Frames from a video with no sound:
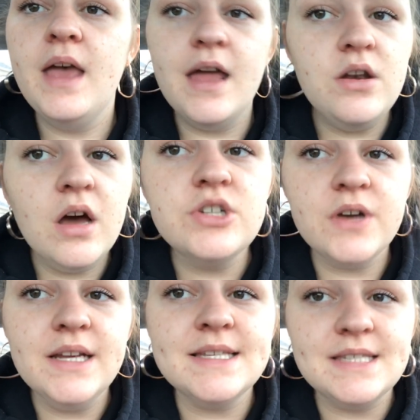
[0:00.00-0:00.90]
and not
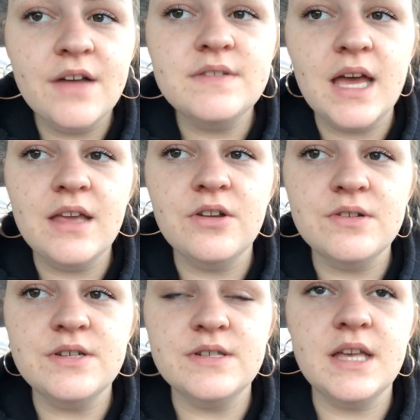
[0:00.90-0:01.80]
trying to
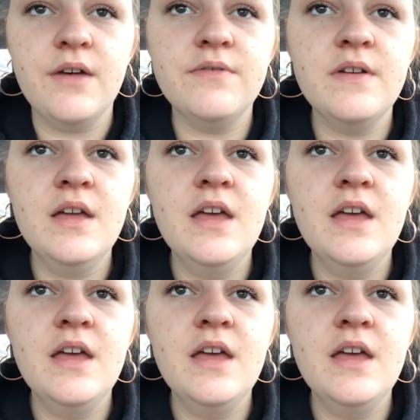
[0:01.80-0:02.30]
self-diagnose yourself.